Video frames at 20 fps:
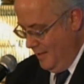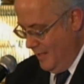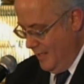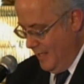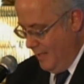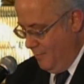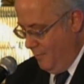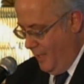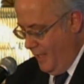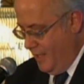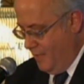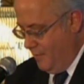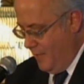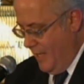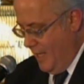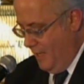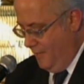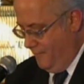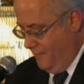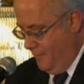And Mike
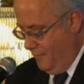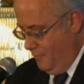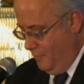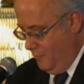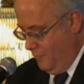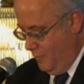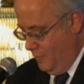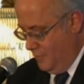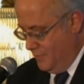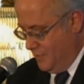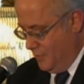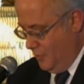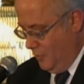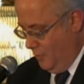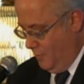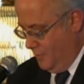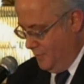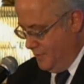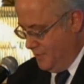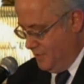Mahaffey, who's the
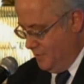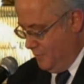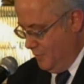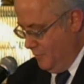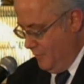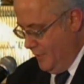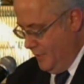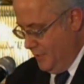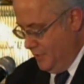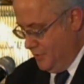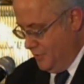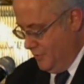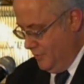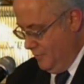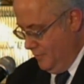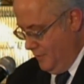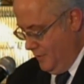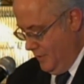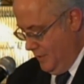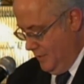global discipline
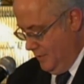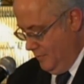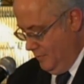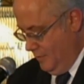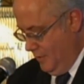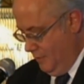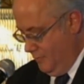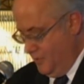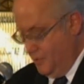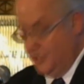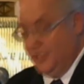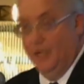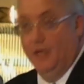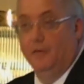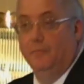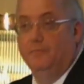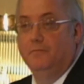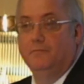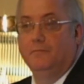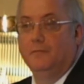manager uh, of
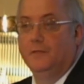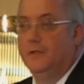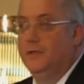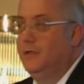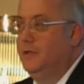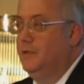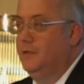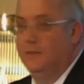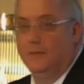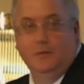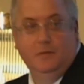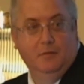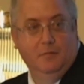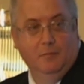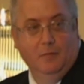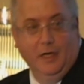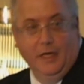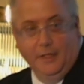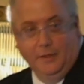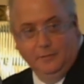Shell.
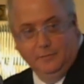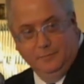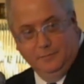Mike.